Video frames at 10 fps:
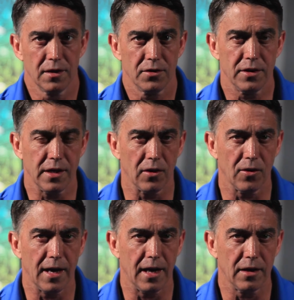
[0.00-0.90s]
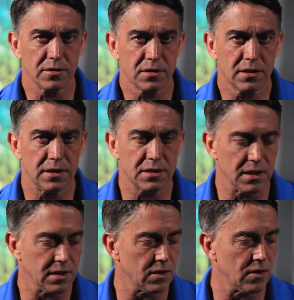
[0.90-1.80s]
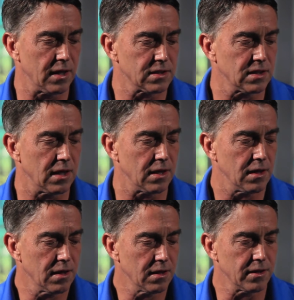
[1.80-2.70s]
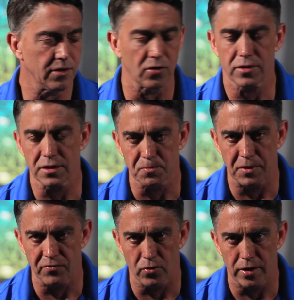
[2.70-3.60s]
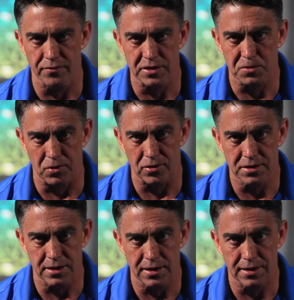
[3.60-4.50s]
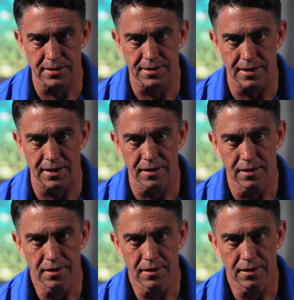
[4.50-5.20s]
the Yellow House. He said the earth has been void of His mercy, He said,